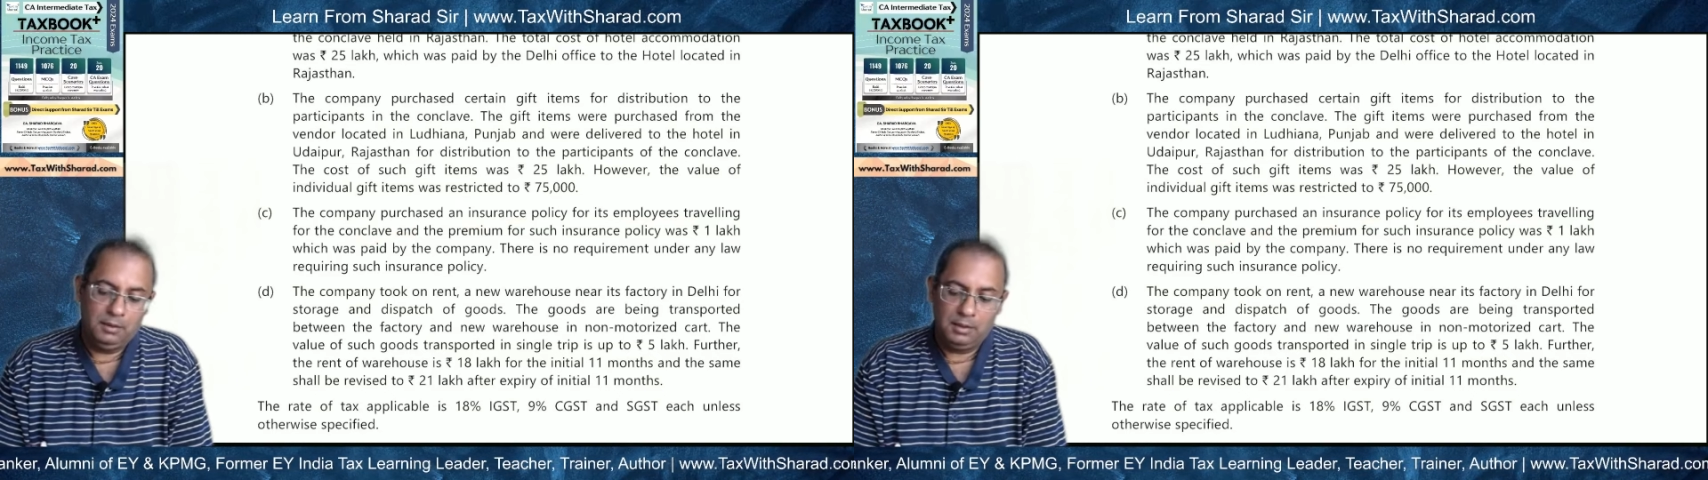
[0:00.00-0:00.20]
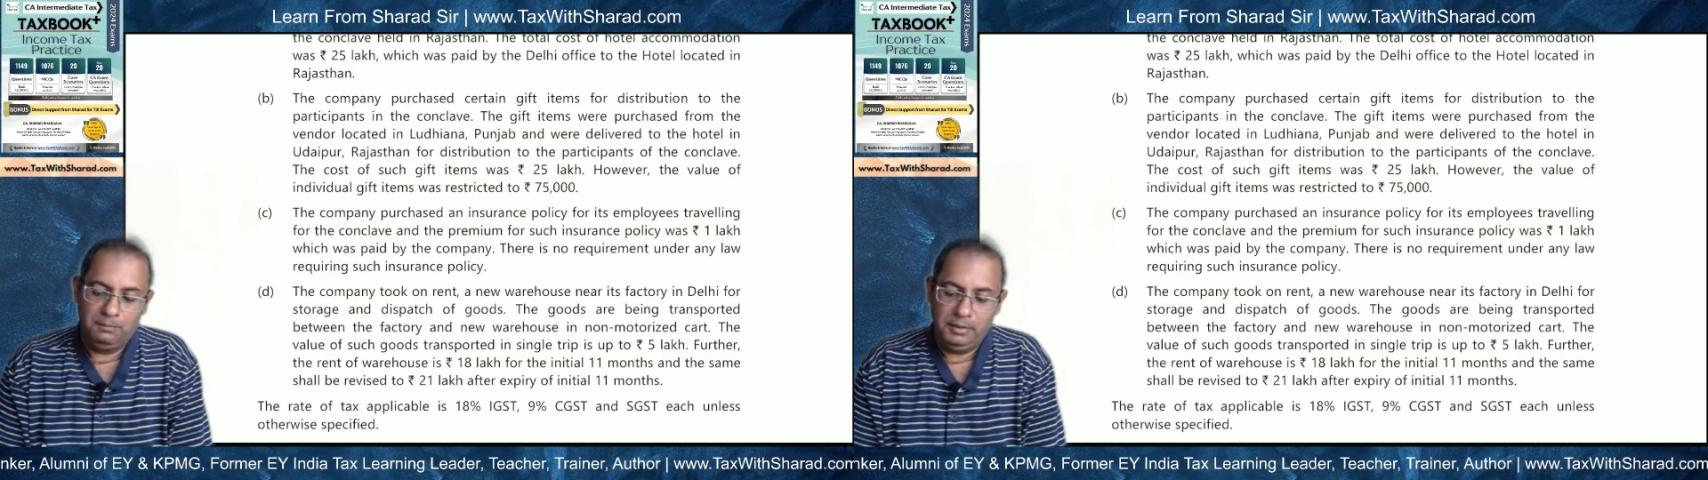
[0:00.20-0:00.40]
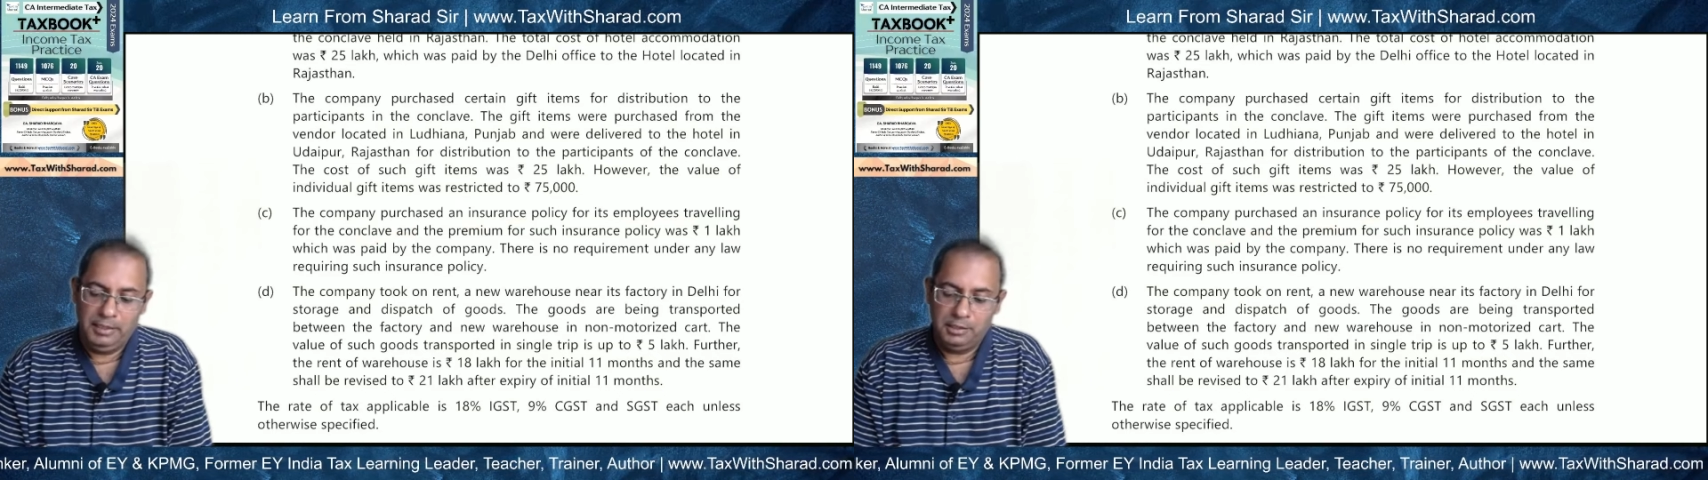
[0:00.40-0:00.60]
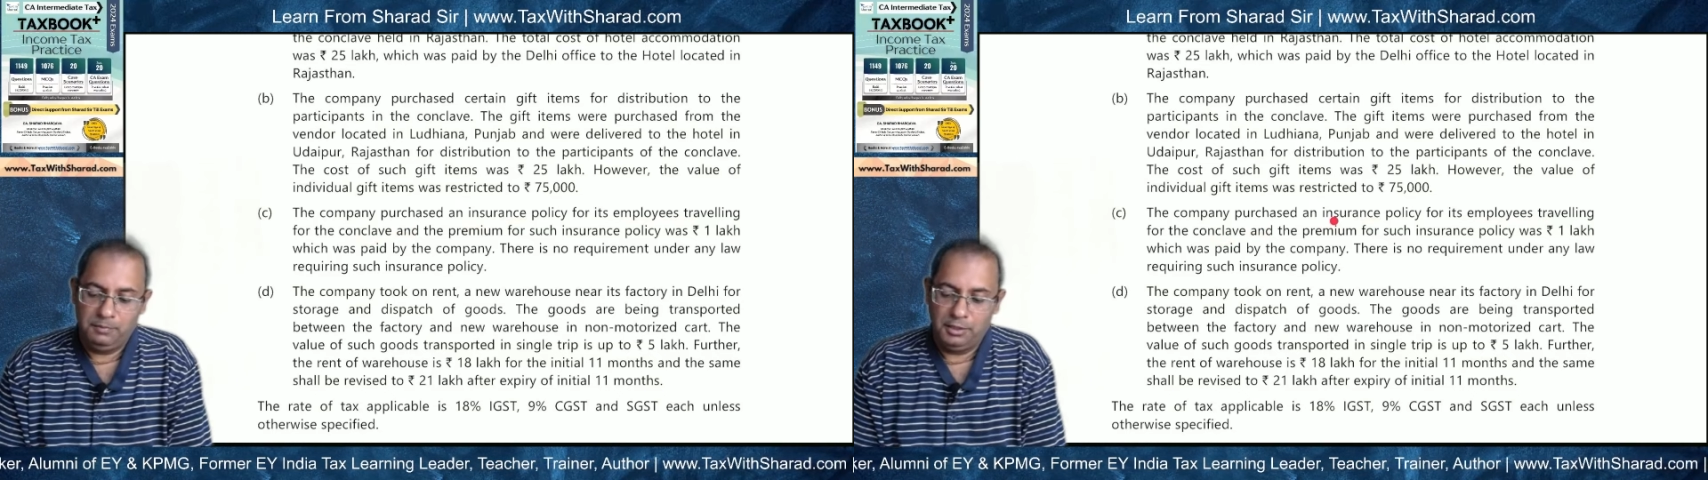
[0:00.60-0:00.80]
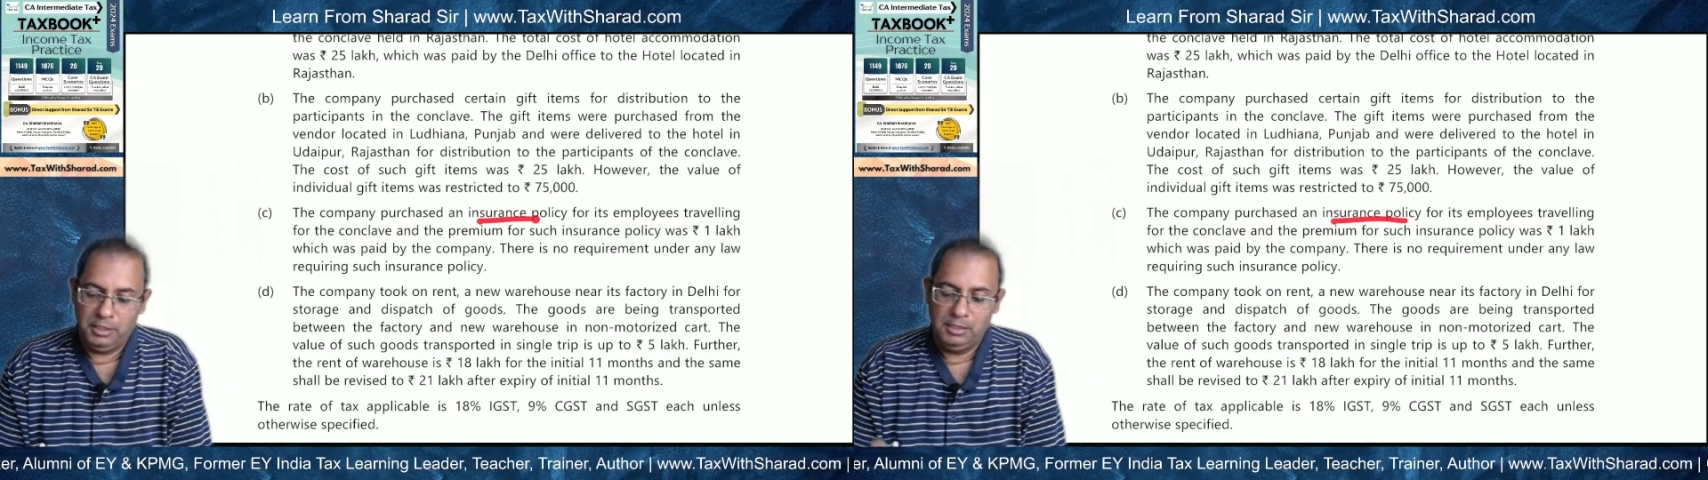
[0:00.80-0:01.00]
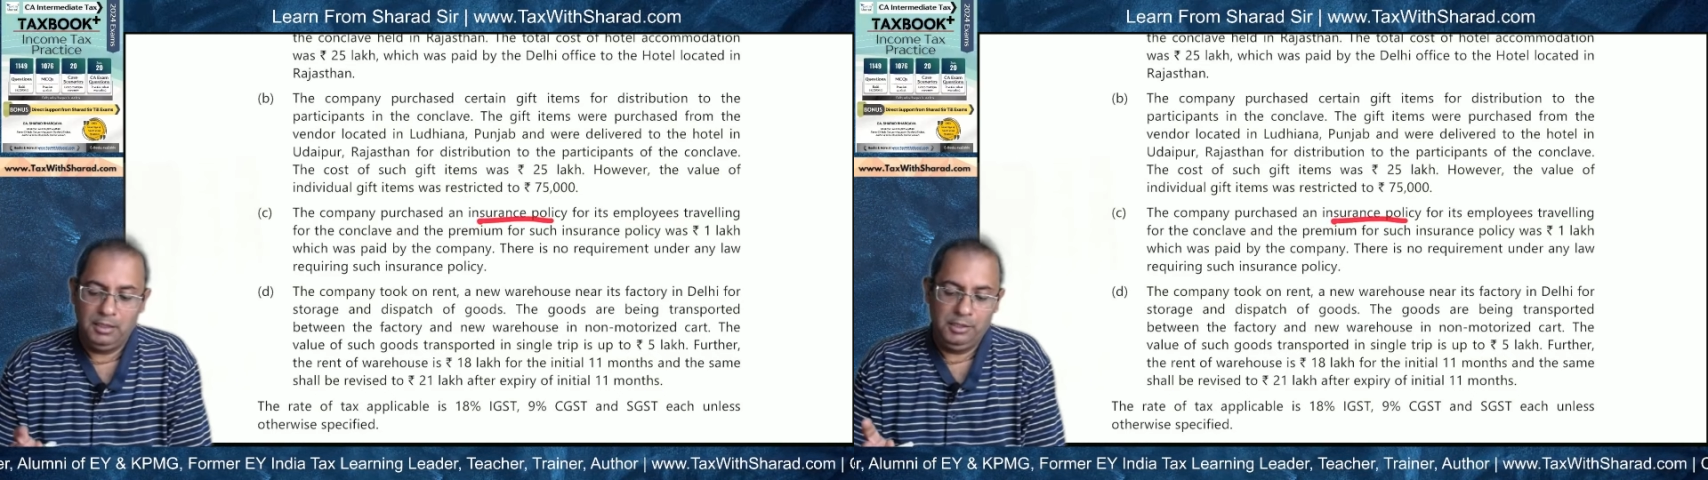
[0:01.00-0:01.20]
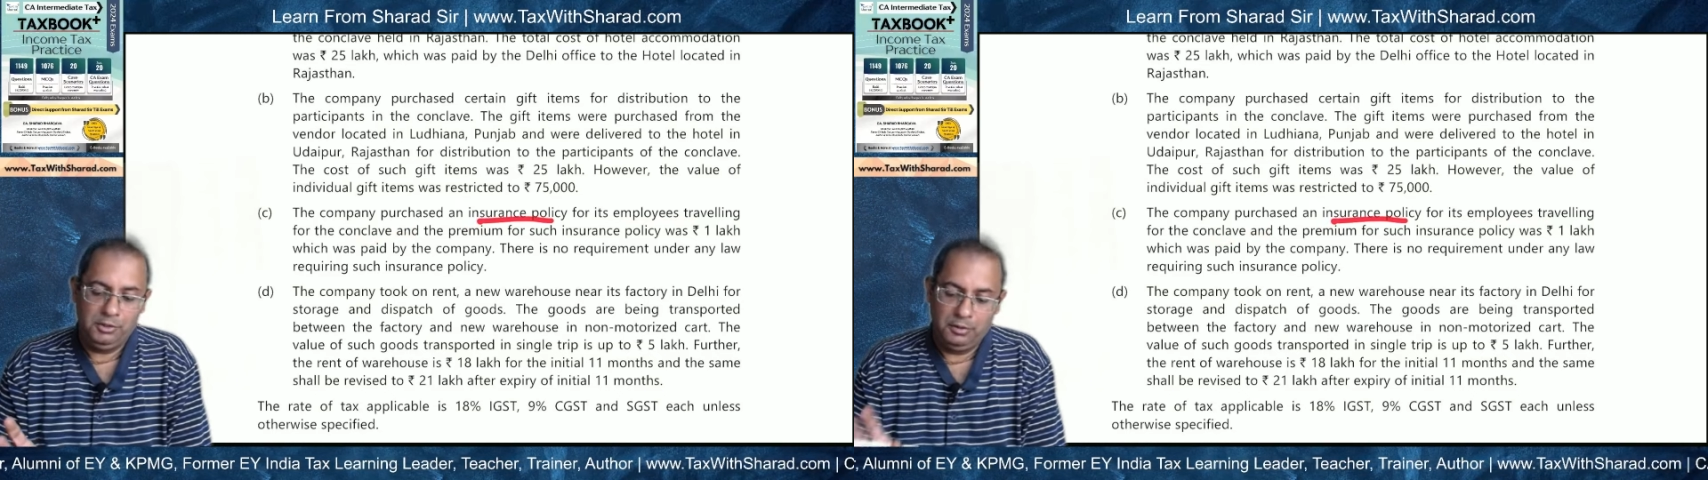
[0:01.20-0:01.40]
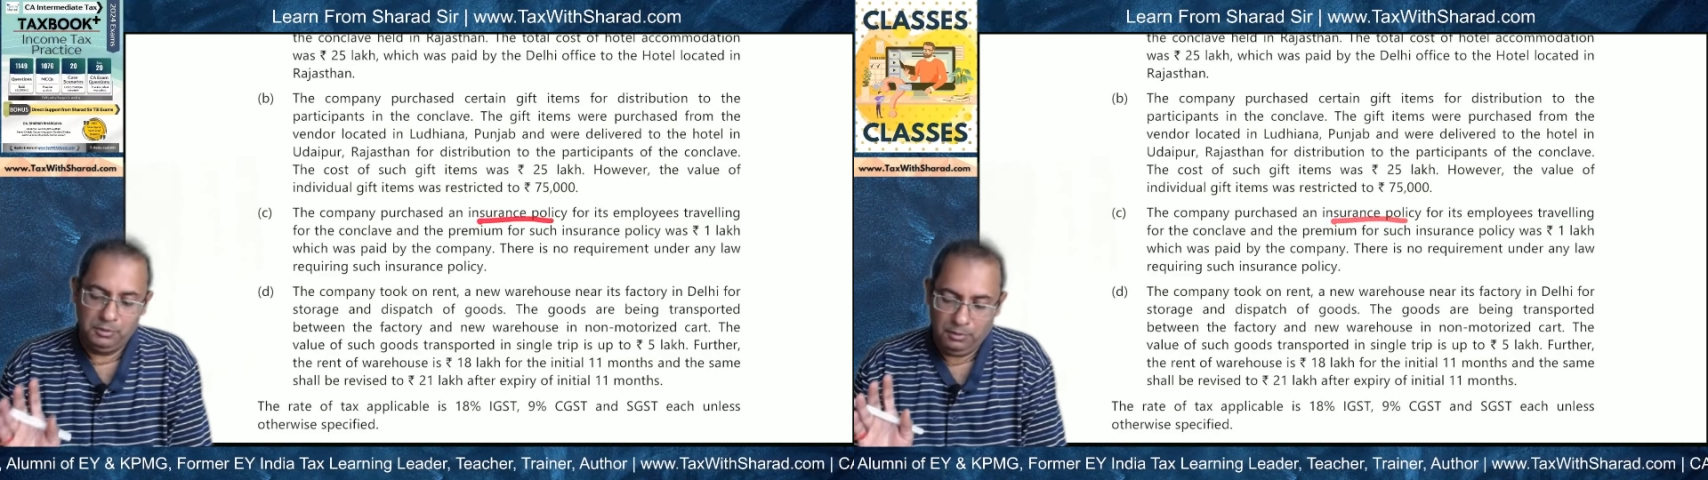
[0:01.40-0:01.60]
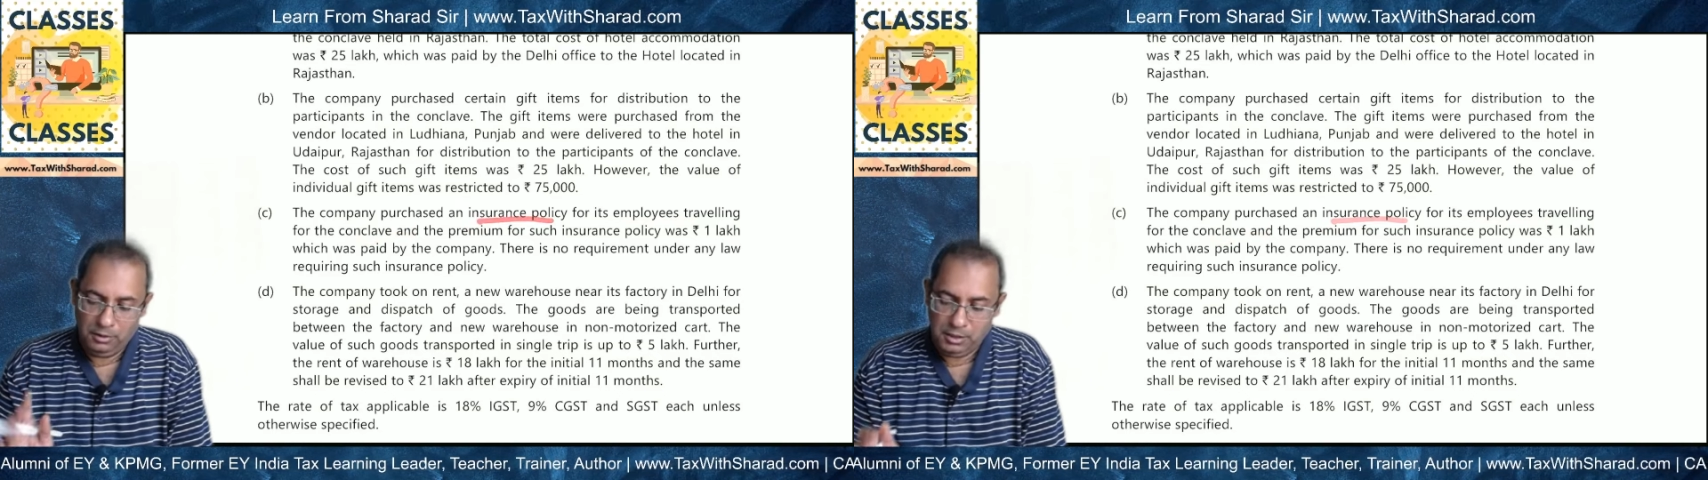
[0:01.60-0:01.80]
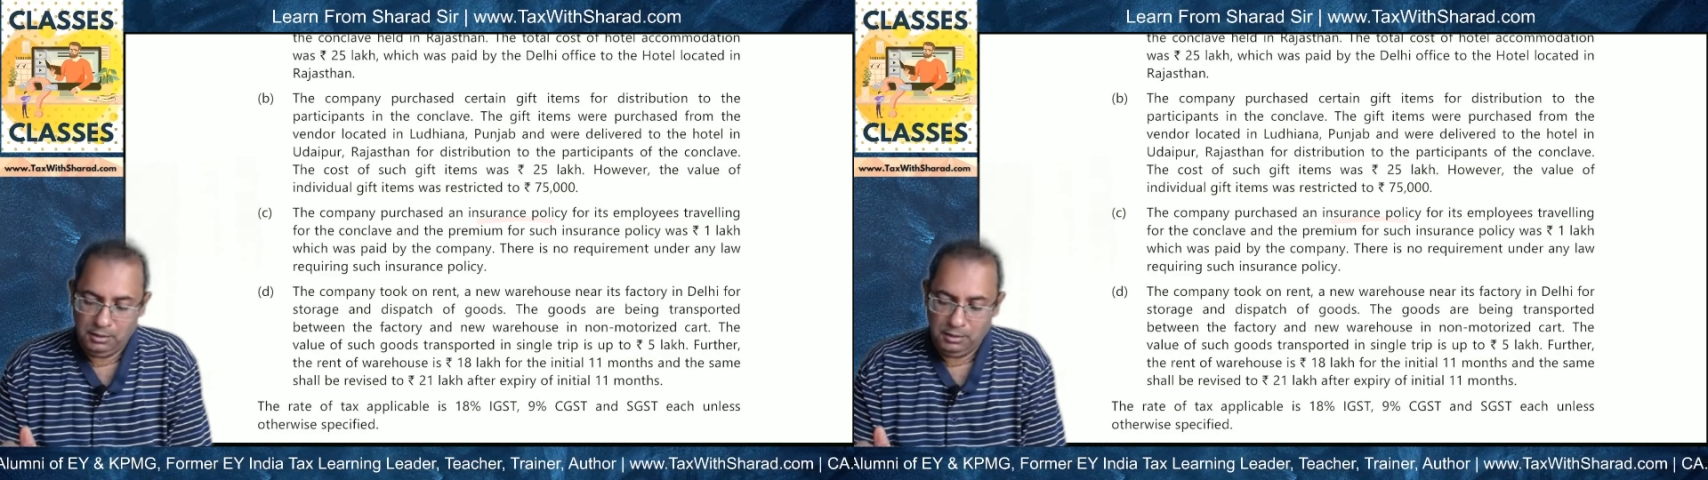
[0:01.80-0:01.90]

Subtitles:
the company has purchased an insurance policy,